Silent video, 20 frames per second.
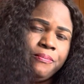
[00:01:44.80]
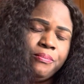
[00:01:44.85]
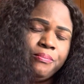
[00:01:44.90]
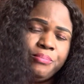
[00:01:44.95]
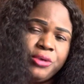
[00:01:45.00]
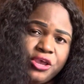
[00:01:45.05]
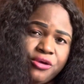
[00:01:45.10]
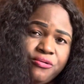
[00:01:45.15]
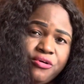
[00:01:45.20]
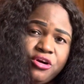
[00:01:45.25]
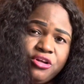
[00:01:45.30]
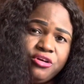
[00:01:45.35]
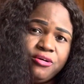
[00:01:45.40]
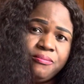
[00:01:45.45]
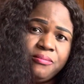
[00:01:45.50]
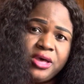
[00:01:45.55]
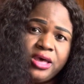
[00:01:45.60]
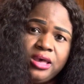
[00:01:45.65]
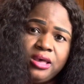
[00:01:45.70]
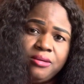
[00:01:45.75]
period on
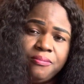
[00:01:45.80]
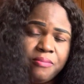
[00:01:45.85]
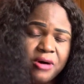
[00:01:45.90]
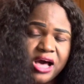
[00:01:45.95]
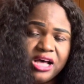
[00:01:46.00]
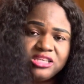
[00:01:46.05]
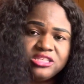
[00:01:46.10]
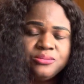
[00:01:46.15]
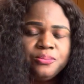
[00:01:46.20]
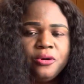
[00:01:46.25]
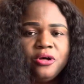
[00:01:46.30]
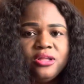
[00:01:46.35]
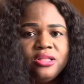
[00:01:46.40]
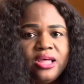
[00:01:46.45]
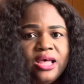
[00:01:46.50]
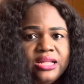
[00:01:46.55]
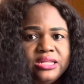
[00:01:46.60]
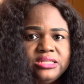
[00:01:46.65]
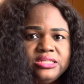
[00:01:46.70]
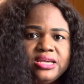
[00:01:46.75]
my passport,
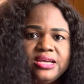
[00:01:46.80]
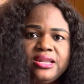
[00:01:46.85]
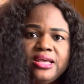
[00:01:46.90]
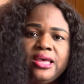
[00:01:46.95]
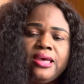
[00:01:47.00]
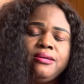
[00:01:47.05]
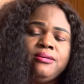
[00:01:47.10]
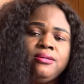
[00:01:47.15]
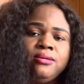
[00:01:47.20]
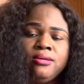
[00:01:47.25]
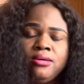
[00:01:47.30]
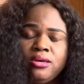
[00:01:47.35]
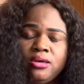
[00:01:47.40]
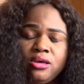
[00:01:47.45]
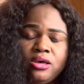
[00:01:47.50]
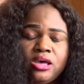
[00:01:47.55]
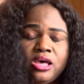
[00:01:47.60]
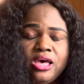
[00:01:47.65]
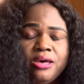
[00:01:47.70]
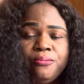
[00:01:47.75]
and then I
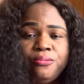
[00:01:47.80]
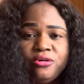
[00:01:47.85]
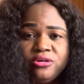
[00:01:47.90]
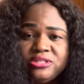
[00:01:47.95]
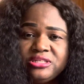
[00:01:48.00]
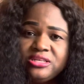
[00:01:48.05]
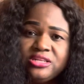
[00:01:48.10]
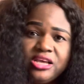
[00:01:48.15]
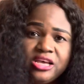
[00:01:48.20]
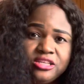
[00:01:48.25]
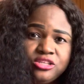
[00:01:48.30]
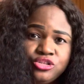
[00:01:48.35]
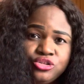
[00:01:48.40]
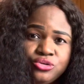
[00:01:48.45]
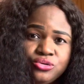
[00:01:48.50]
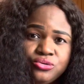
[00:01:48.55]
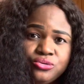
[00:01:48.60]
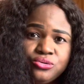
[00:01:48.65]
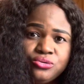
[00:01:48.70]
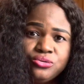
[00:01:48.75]
proceeded
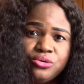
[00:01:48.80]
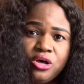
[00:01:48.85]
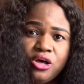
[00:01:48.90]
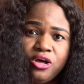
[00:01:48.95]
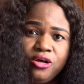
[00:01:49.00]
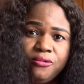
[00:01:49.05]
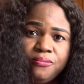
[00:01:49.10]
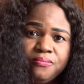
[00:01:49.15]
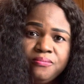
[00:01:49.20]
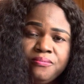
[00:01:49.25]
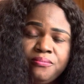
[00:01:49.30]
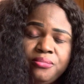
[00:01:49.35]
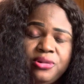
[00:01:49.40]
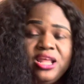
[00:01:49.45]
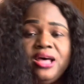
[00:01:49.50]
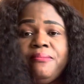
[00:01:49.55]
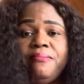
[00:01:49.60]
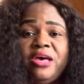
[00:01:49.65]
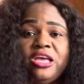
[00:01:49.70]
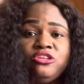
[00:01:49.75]
to
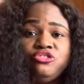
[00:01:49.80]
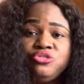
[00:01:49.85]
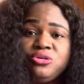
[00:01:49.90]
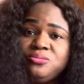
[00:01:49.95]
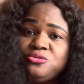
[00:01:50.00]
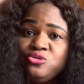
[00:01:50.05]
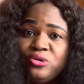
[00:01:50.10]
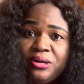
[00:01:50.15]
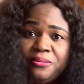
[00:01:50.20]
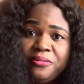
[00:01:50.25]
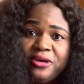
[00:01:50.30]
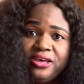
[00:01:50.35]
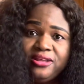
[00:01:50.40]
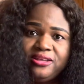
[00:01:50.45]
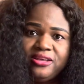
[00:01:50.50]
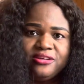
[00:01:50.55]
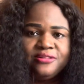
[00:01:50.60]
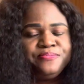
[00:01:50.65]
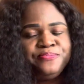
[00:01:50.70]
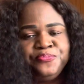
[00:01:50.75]
plan my trip to
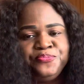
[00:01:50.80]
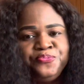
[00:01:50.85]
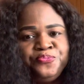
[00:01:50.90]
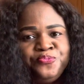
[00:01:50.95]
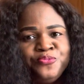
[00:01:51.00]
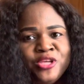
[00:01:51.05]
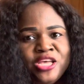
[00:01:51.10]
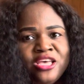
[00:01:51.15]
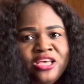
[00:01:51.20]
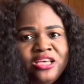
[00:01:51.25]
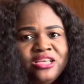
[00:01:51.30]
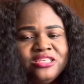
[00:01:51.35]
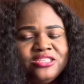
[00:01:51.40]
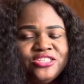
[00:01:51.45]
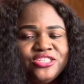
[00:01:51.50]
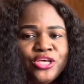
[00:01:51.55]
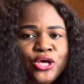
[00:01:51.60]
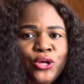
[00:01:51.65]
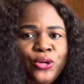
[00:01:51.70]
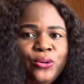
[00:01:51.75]
Albania.
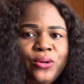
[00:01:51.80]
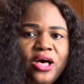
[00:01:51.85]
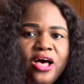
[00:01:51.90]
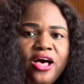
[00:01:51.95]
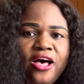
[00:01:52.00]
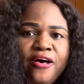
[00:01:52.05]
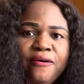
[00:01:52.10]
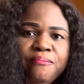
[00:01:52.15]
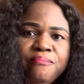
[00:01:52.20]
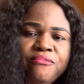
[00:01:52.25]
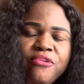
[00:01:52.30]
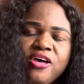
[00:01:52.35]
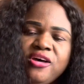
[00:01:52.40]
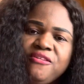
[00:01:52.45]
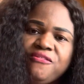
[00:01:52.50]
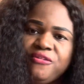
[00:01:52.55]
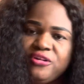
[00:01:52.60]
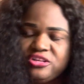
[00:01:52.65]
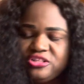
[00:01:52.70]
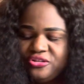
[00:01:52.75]
So
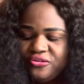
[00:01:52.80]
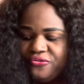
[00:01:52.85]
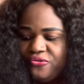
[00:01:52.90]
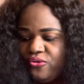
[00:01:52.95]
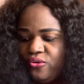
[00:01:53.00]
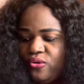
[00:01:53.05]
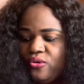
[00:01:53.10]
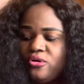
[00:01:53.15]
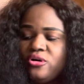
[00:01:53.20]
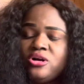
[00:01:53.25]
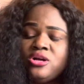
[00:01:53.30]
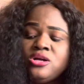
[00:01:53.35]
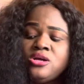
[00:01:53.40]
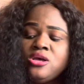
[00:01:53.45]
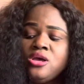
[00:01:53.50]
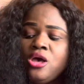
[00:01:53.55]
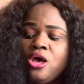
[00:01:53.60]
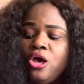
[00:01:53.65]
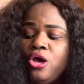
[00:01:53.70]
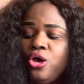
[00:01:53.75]
first of all,
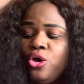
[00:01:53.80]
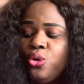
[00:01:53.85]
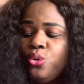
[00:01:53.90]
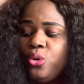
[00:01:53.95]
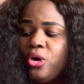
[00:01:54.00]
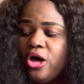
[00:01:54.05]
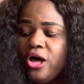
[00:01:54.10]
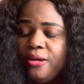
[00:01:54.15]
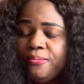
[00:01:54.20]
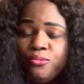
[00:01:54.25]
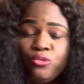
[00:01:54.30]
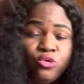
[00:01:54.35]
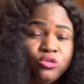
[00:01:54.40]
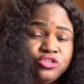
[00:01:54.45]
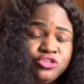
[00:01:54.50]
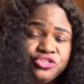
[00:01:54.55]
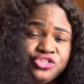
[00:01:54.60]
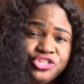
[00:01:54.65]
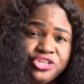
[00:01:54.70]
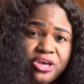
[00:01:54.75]
I'm going
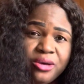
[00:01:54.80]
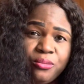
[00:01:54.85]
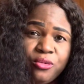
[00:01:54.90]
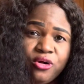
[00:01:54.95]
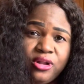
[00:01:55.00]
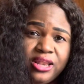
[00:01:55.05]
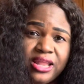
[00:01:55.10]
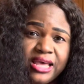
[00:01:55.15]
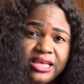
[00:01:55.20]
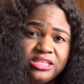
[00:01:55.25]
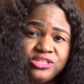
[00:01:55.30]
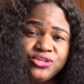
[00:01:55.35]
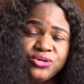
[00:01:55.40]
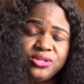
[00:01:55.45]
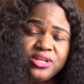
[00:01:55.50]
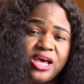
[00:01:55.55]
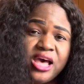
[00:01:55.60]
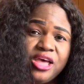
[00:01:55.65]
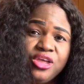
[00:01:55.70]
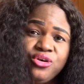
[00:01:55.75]
to share more light on
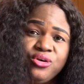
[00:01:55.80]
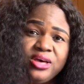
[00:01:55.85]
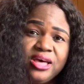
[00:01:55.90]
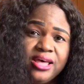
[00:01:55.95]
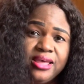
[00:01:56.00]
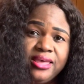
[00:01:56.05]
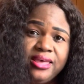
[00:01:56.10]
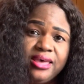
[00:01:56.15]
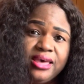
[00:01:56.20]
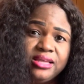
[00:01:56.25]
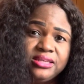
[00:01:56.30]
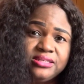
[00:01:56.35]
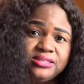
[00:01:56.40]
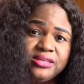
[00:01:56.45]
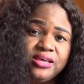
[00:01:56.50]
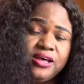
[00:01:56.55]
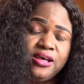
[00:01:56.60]
how you can get